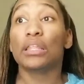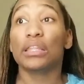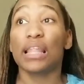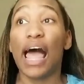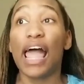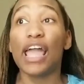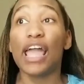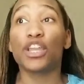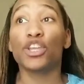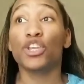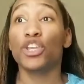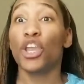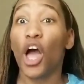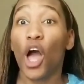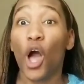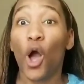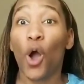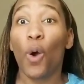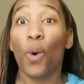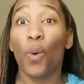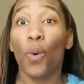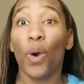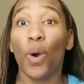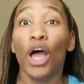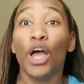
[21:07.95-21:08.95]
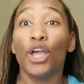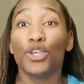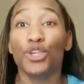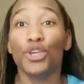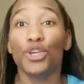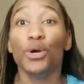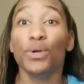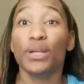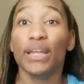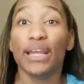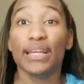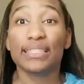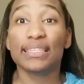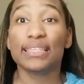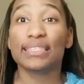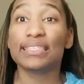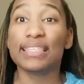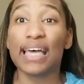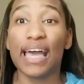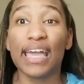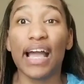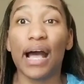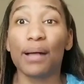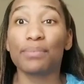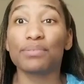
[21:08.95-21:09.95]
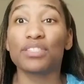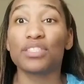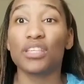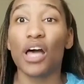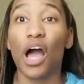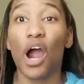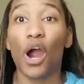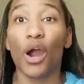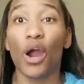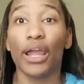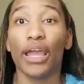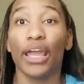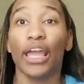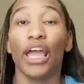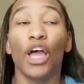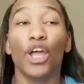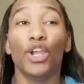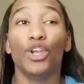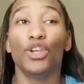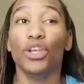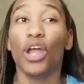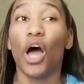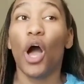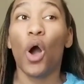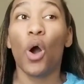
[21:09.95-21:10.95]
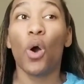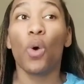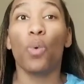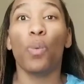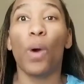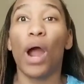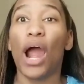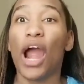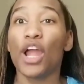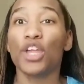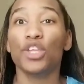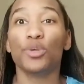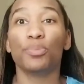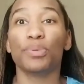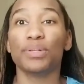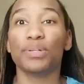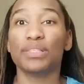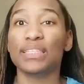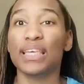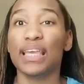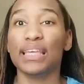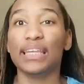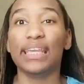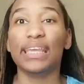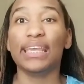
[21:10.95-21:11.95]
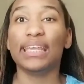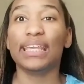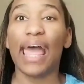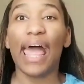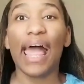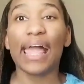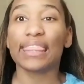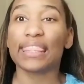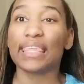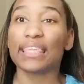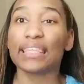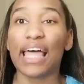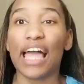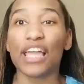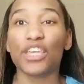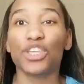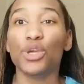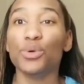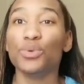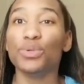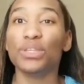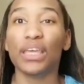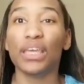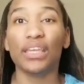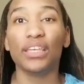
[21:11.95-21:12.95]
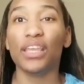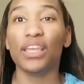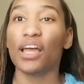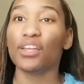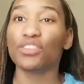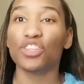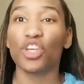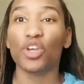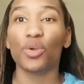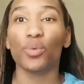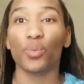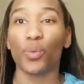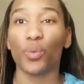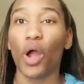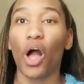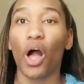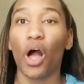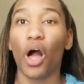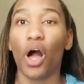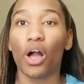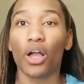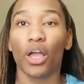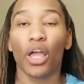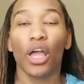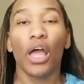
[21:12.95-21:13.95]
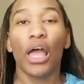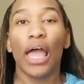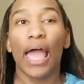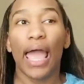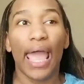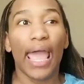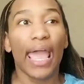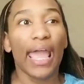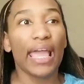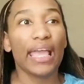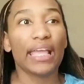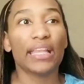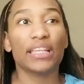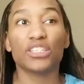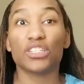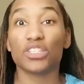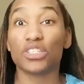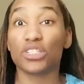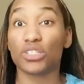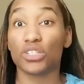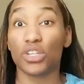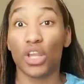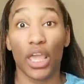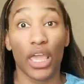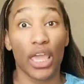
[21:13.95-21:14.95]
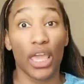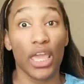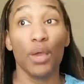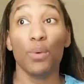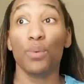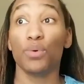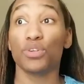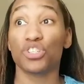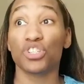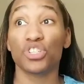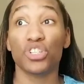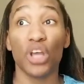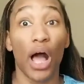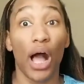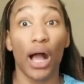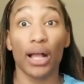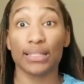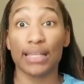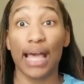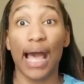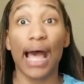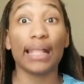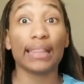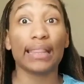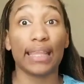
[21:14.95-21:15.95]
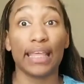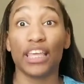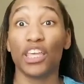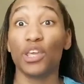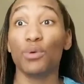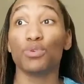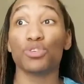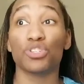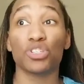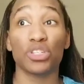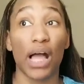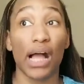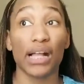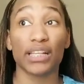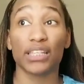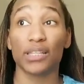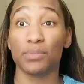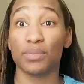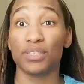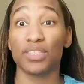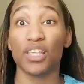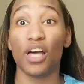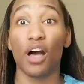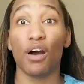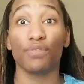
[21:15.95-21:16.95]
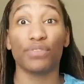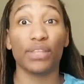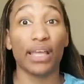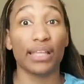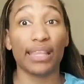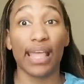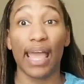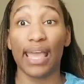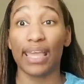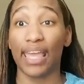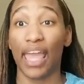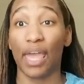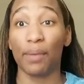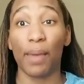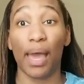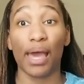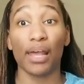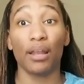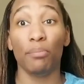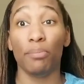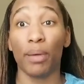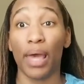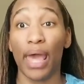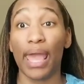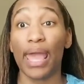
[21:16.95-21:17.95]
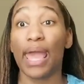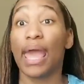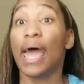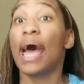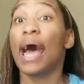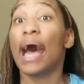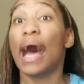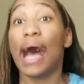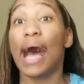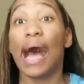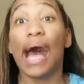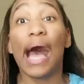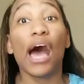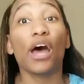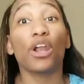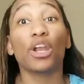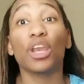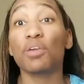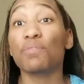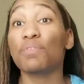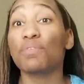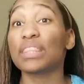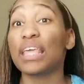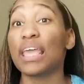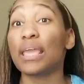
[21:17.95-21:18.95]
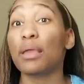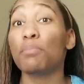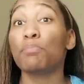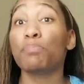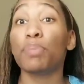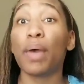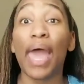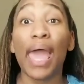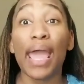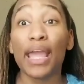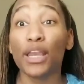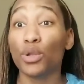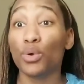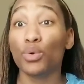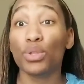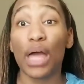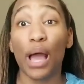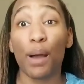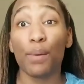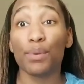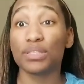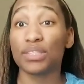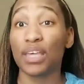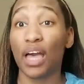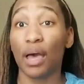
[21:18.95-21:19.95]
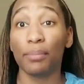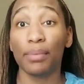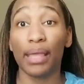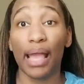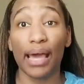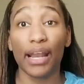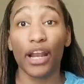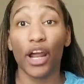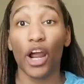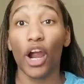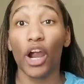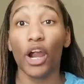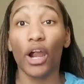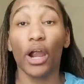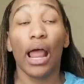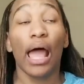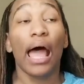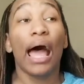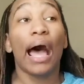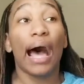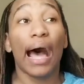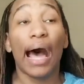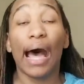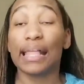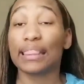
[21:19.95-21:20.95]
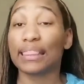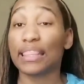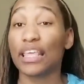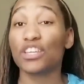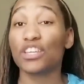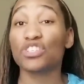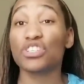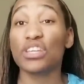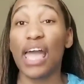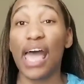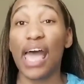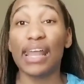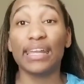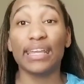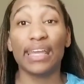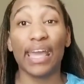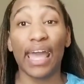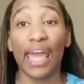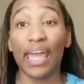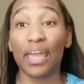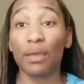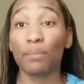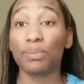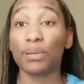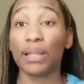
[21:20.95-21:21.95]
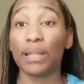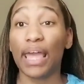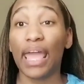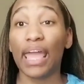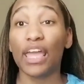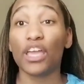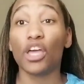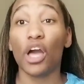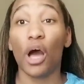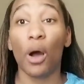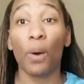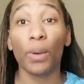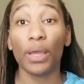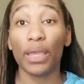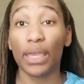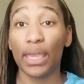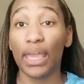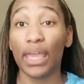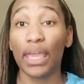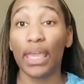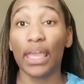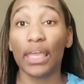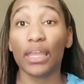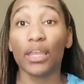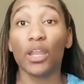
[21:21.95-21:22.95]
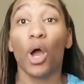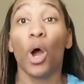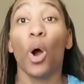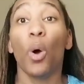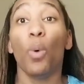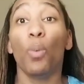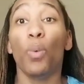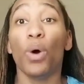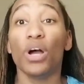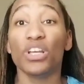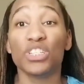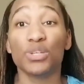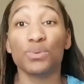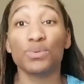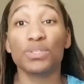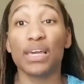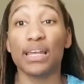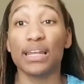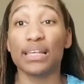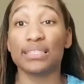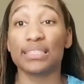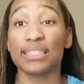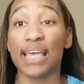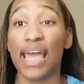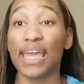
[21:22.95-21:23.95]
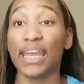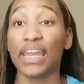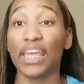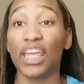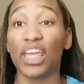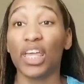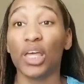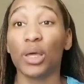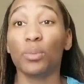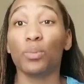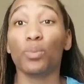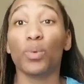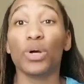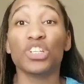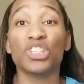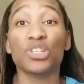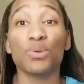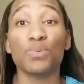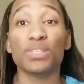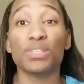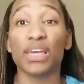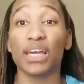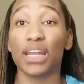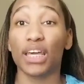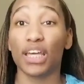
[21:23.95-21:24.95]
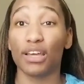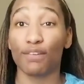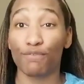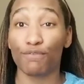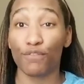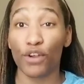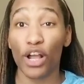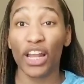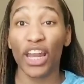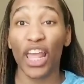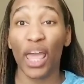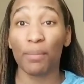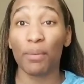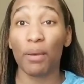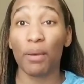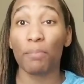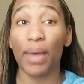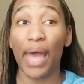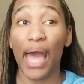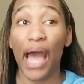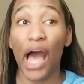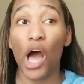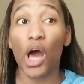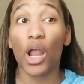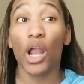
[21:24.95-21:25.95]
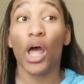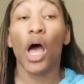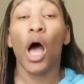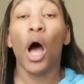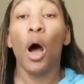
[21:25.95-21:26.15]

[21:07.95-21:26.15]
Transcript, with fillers: Like, no, you need to say I'm sorry. No, why are you pretending and acting like you did nothing wrong? And he was shocked. I think he was shocked himself that that came out of Bae. I don't even think Bae knew that was coming out of her. I think she had a game plan going in, what she was going to say to him, what she was going to confront him about.